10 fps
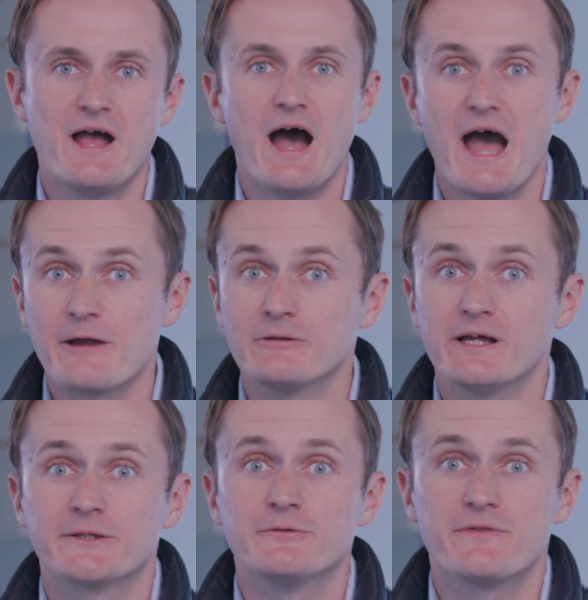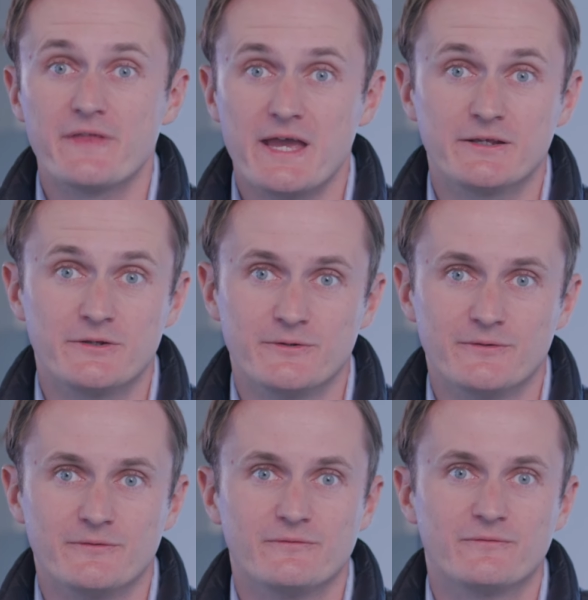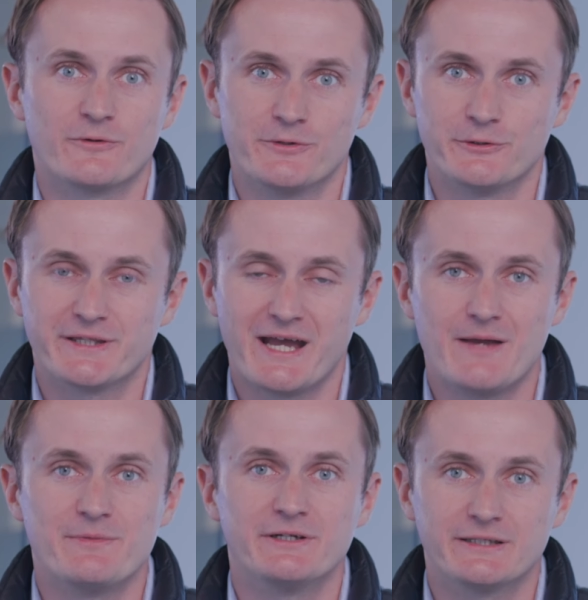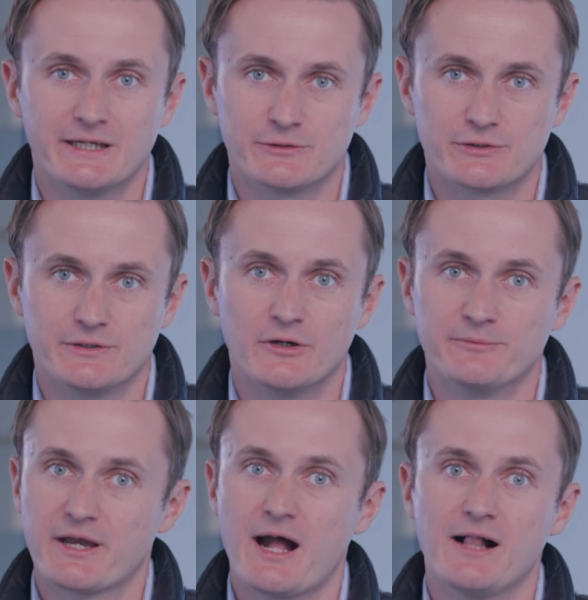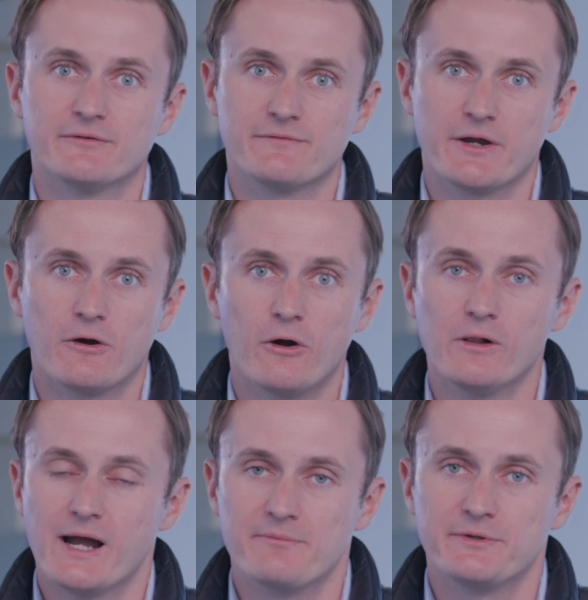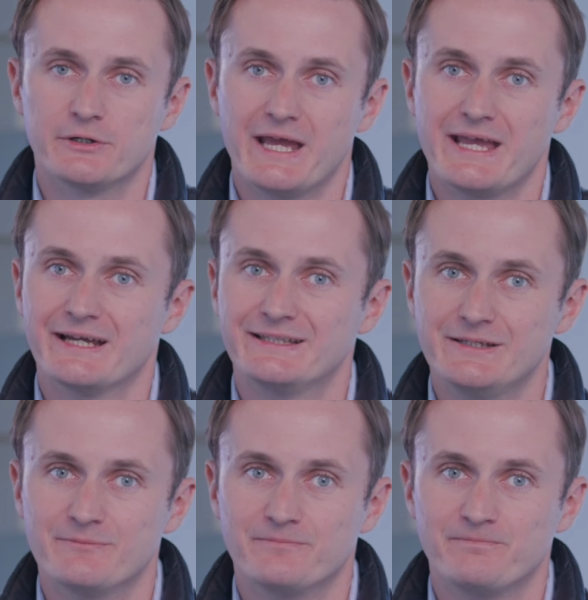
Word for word: I would like to thank you for your time and attention on behalf of the whole Ampere AI team.